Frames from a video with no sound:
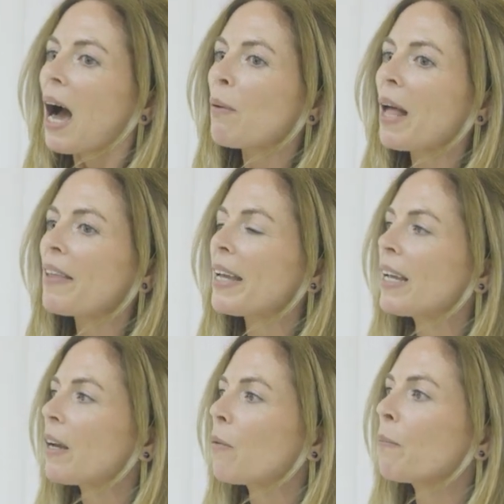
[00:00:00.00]
Well, I
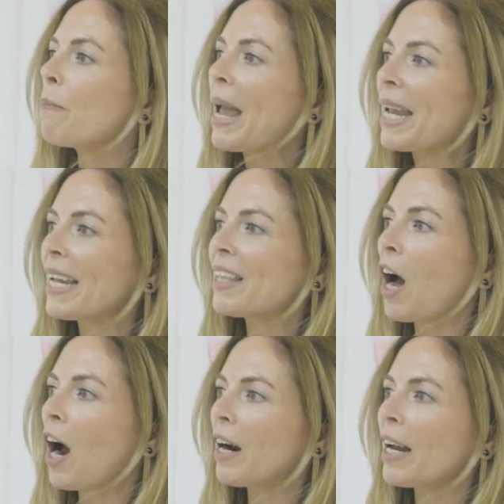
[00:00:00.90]
think making the
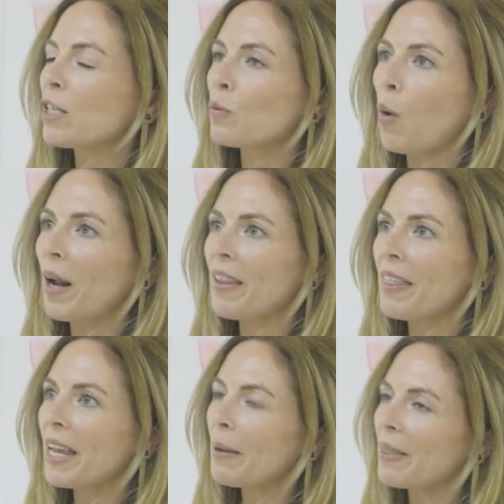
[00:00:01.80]
art is one
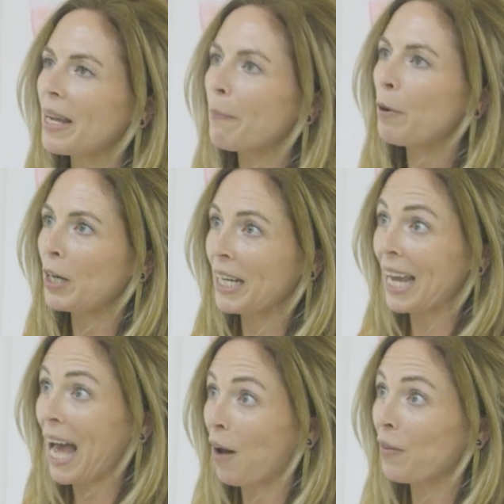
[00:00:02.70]
thing, but then putting
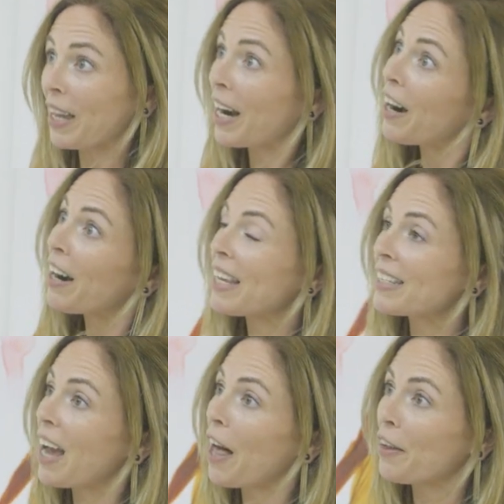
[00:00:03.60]
it out there is
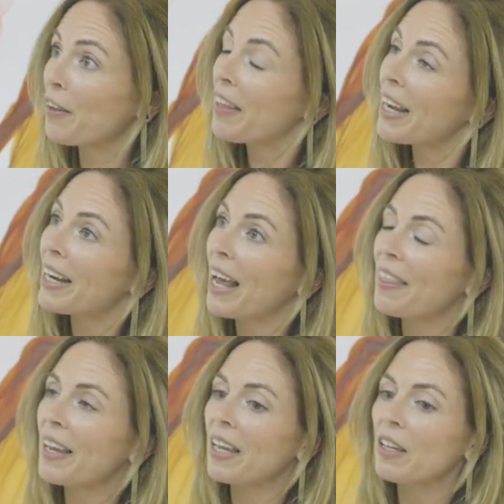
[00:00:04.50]
the other thing, and I
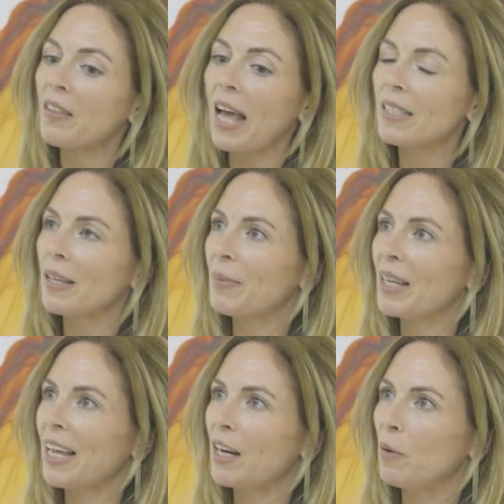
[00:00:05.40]
think that's something
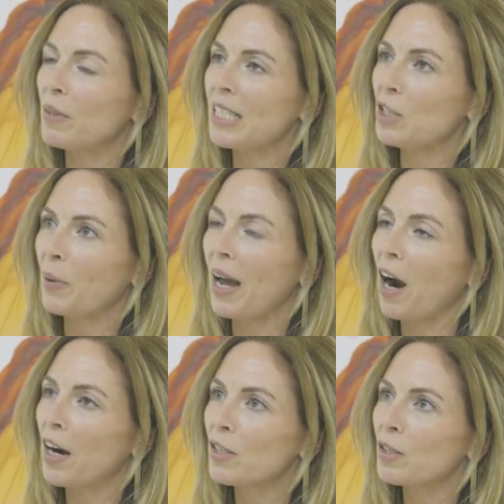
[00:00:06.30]
they don't teach you at
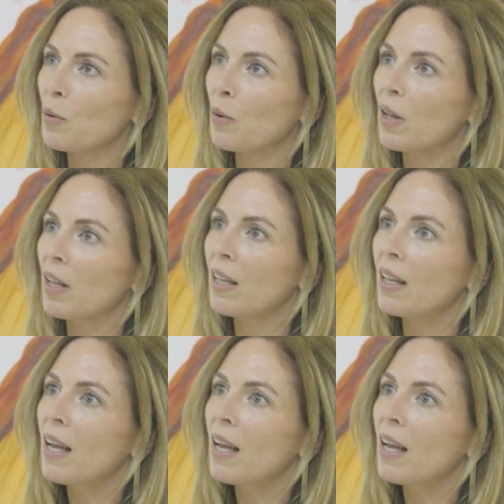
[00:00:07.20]
art school.